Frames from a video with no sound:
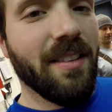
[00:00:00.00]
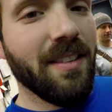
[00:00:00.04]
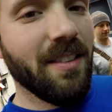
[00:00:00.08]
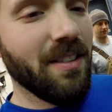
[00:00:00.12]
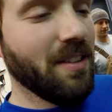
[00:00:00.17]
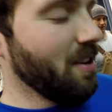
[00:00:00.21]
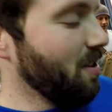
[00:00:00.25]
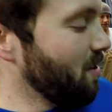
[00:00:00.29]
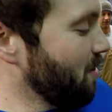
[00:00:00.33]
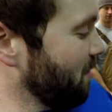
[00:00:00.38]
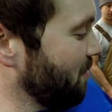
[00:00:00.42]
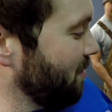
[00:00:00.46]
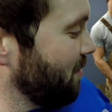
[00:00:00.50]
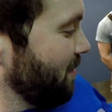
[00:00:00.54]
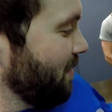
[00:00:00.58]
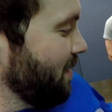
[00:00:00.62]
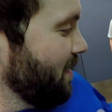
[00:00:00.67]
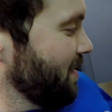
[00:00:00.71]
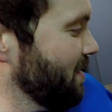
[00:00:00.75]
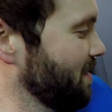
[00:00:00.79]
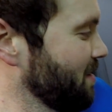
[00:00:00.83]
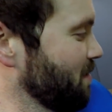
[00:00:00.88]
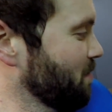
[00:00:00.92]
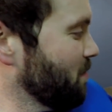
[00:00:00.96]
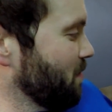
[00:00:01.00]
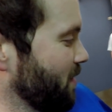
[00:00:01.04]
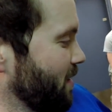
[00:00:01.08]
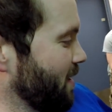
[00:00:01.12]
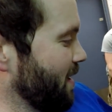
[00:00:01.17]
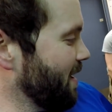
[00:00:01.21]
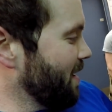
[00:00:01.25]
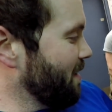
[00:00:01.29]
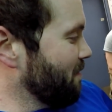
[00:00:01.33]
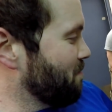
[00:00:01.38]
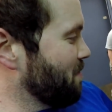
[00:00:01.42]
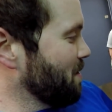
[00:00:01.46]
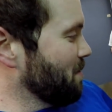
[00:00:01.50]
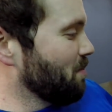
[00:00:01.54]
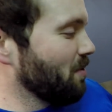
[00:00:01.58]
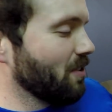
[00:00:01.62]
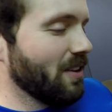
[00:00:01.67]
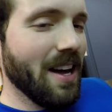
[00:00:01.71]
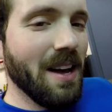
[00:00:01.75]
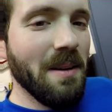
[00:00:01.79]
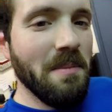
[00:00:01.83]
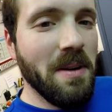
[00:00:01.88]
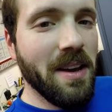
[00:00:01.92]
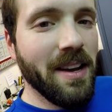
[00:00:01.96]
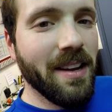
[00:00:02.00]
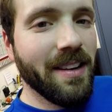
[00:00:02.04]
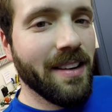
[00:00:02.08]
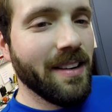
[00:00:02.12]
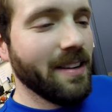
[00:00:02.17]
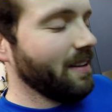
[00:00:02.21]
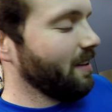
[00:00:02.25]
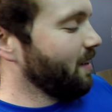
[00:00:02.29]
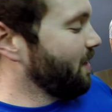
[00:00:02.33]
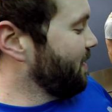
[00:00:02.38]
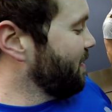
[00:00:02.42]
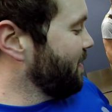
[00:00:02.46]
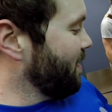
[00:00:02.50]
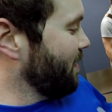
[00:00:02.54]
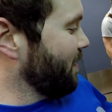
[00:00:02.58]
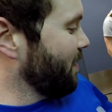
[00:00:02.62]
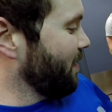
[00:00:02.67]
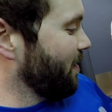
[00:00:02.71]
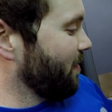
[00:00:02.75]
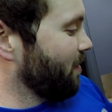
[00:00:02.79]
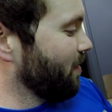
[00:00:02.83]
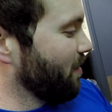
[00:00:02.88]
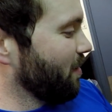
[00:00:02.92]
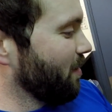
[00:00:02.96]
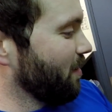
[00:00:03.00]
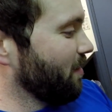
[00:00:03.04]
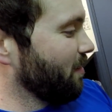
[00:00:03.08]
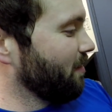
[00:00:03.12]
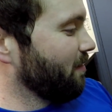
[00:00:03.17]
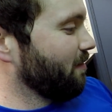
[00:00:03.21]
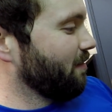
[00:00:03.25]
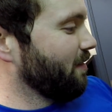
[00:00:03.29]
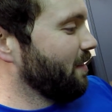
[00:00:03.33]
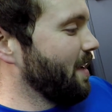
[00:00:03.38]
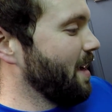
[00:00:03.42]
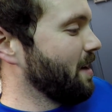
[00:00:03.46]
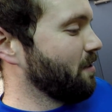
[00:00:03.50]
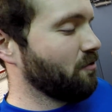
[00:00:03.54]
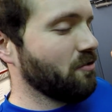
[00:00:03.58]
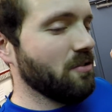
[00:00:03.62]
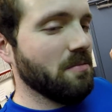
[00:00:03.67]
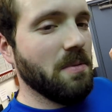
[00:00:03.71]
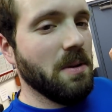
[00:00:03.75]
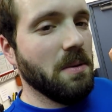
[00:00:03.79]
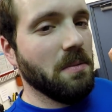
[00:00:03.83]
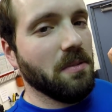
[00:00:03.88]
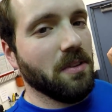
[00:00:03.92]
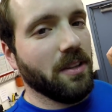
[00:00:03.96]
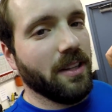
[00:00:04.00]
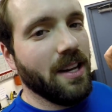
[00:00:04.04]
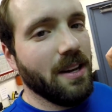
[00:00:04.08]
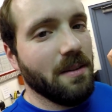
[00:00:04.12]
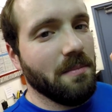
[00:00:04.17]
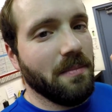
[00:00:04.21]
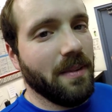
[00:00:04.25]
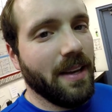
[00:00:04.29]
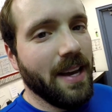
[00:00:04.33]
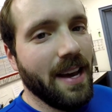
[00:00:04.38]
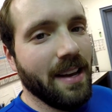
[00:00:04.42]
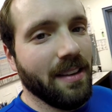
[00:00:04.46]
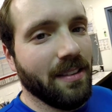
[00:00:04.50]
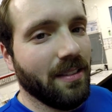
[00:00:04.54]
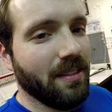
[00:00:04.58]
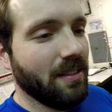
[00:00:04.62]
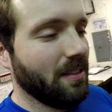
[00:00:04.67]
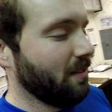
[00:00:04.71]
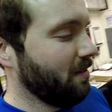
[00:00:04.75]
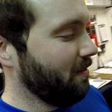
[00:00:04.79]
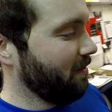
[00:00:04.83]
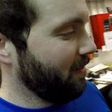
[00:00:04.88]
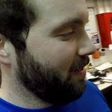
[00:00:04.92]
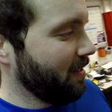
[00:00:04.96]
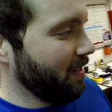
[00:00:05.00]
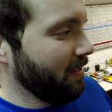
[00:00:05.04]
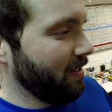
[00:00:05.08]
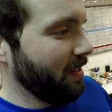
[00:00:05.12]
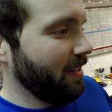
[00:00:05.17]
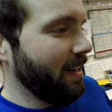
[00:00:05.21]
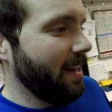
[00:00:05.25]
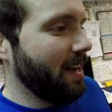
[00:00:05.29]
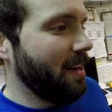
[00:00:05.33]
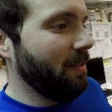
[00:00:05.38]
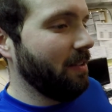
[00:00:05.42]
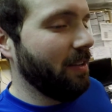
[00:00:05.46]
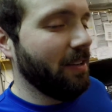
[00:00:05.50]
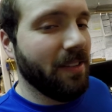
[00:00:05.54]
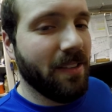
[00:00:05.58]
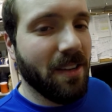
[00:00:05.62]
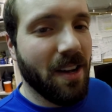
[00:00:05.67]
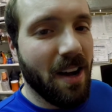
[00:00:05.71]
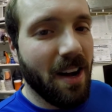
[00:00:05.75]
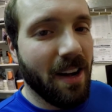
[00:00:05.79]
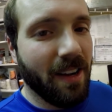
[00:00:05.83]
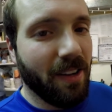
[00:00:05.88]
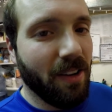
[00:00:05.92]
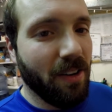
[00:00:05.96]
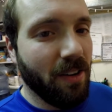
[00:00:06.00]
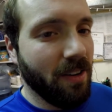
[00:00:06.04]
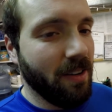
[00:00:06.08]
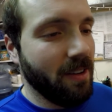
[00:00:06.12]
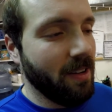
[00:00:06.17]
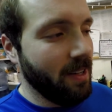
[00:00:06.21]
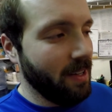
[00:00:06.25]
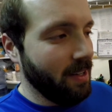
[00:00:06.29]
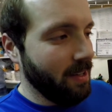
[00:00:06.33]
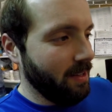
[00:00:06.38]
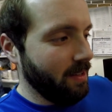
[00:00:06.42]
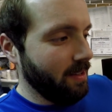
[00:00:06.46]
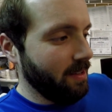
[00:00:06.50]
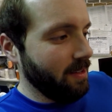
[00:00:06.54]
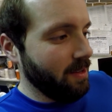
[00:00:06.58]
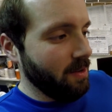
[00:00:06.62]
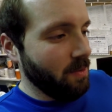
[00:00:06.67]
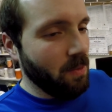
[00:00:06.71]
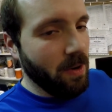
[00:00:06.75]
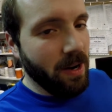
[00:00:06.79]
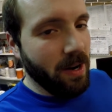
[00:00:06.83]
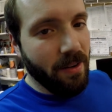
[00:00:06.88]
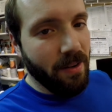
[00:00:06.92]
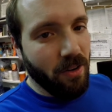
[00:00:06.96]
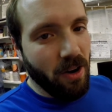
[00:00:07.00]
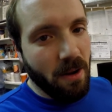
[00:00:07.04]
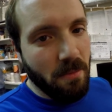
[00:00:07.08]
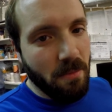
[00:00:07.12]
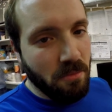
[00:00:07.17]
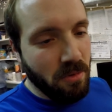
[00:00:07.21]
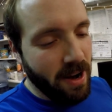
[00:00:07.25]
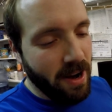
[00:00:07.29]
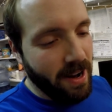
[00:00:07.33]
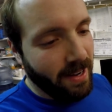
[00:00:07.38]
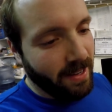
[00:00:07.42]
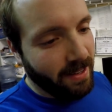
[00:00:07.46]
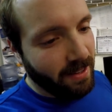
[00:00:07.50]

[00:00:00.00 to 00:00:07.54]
So when you have people come in, either extra people to come guests to sit down and talk or whatever on break.